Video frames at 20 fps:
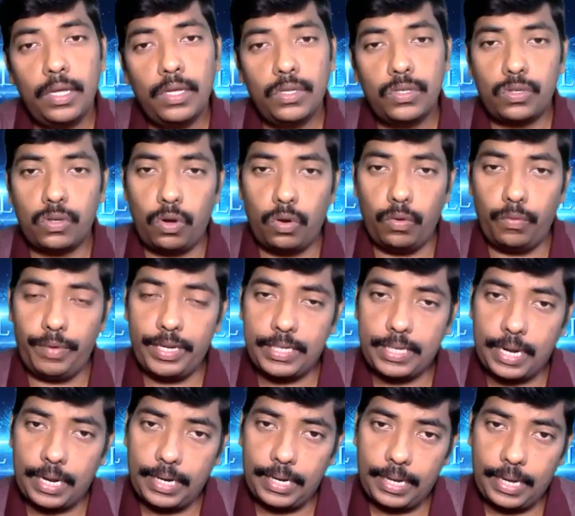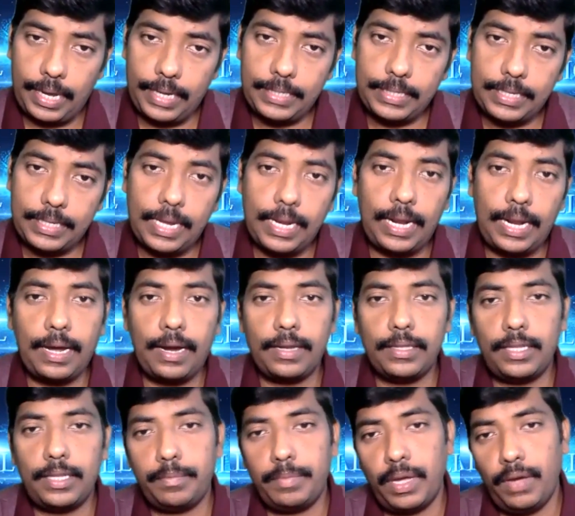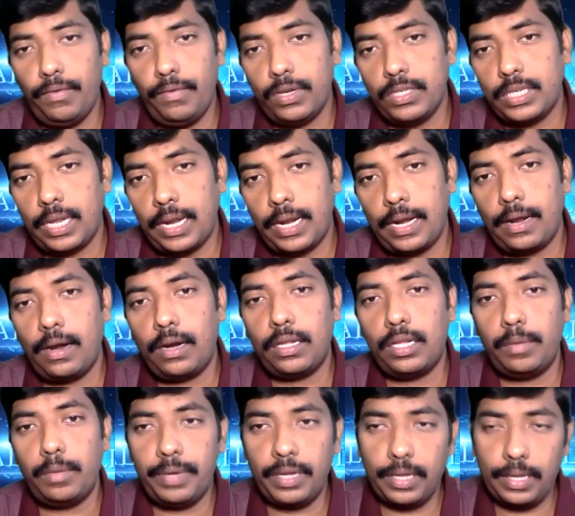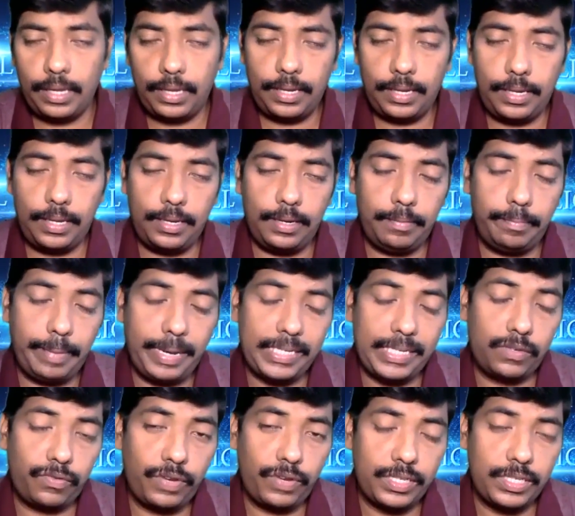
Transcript: So we study A star algorithm, AO star algorithm in best